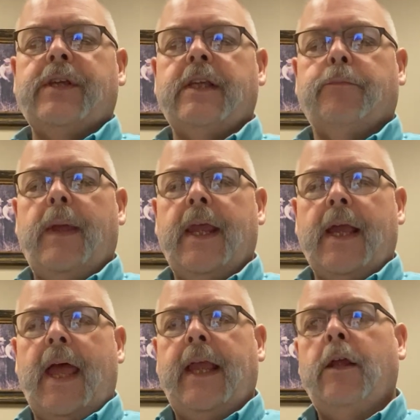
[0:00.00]
as being
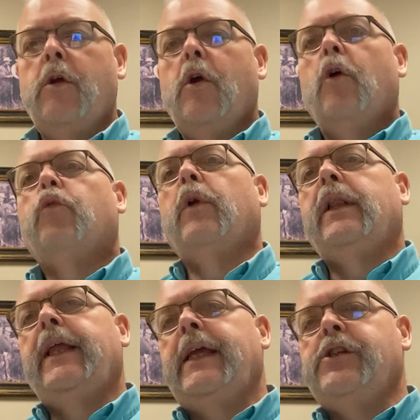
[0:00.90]
a
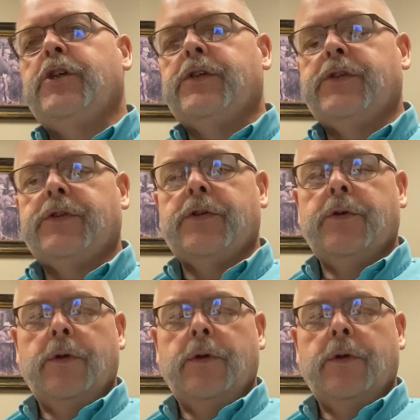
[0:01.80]
religious